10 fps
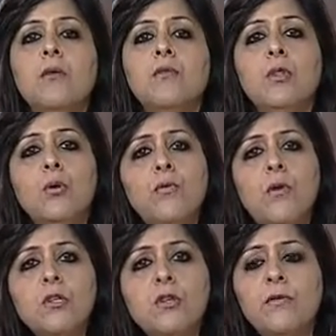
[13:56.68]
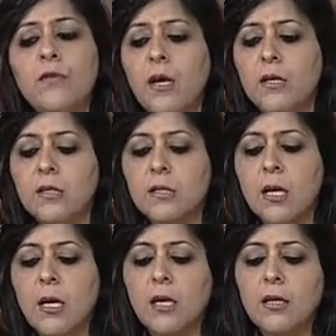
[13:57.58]
with no fault of theirs
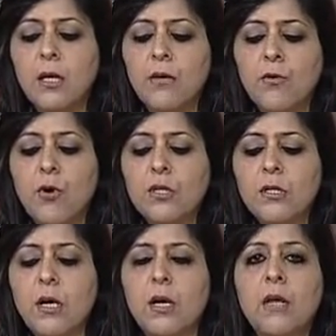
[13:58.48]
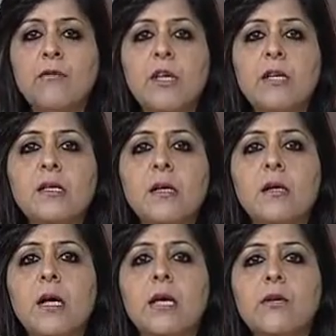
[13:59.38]
then of course uh, if there is
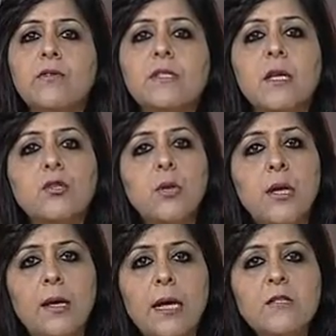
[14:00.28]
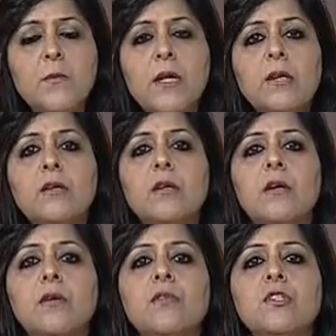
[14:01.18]
a kind of a sexual harassment
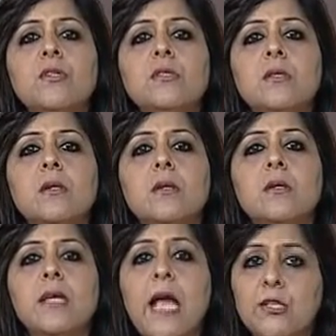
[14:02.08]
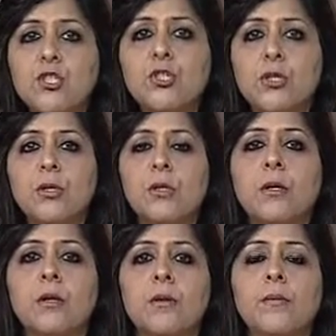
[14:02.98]
uh, which is uh, catched
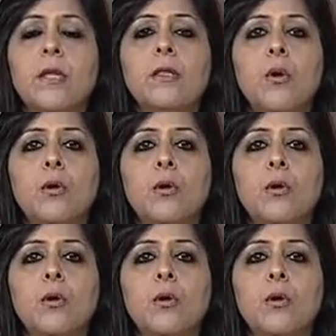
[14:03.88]
uh, in the